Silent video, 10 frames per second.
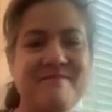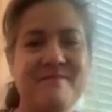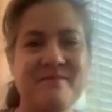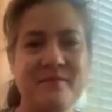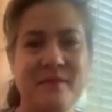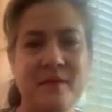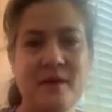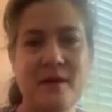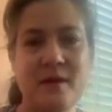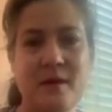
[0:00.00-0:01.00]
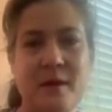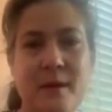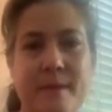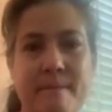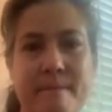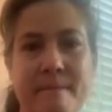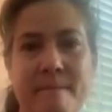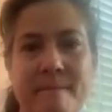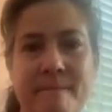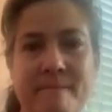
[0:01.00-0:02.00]

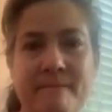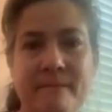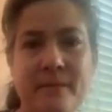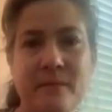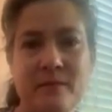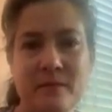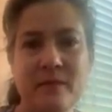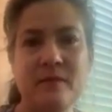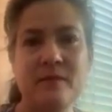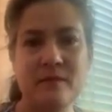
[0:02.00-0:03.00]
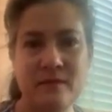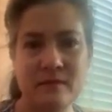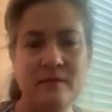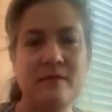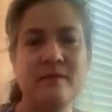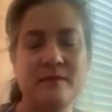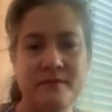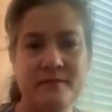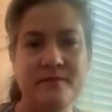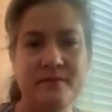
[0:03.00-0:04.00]

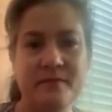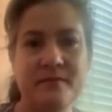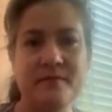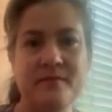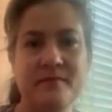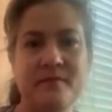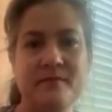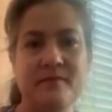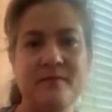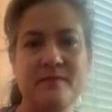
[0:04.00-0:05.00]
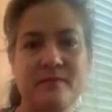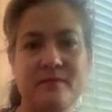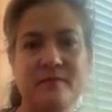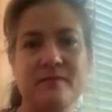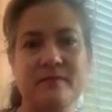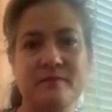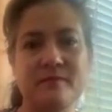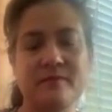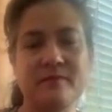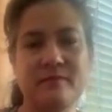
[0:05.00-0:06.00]

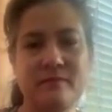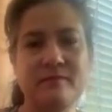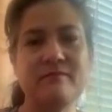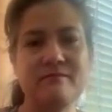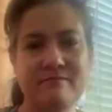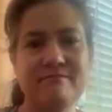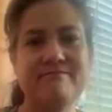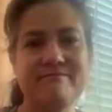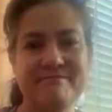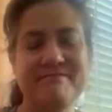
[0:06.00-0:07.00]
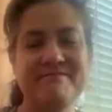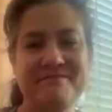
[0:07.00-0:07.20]
(not speaking)